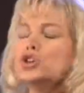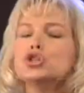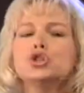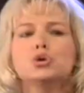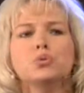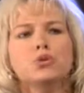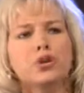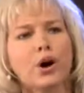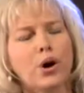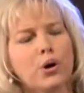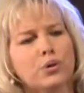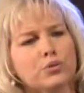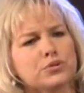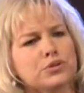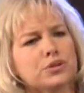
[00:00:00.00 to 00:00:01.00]
to
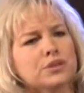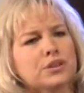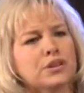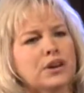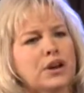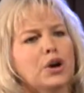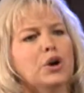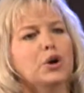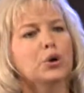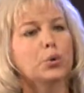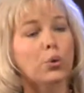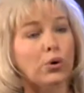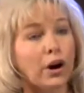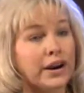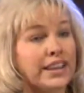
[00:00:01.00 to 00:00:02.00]
those
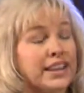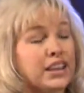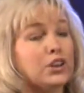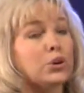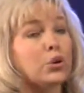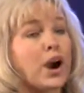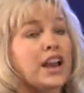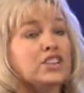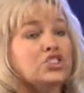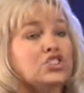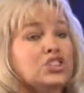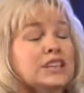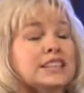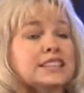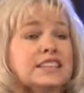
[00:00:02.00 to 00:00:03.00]
who are in Christ
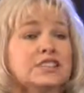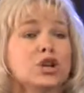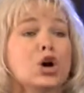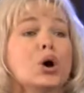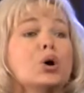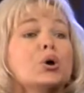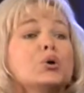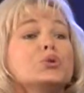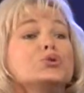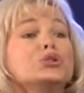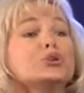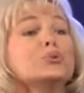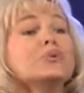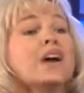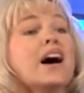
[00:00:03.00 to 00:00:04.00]
Jesus, who
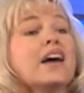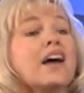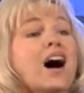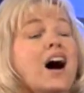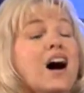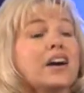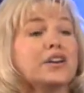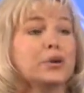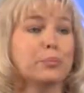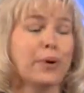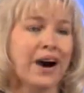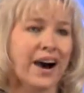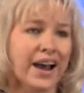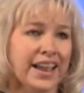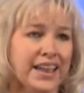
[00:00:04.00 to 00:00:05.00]
do not
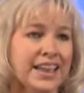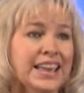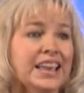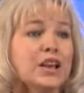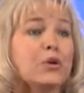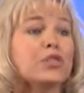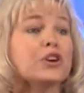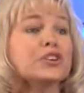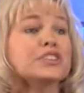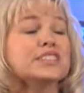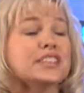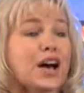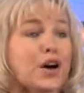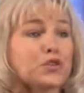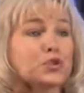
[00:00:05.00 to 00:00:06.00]
occupy
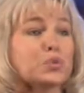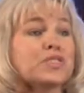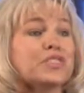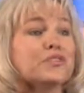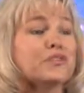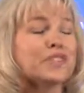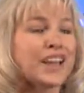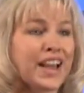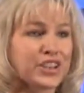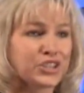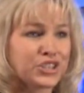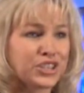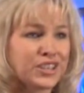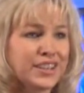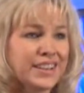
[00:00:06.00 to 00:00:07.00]
themselves with the
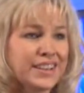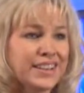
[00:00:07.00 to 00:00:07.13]
flesh,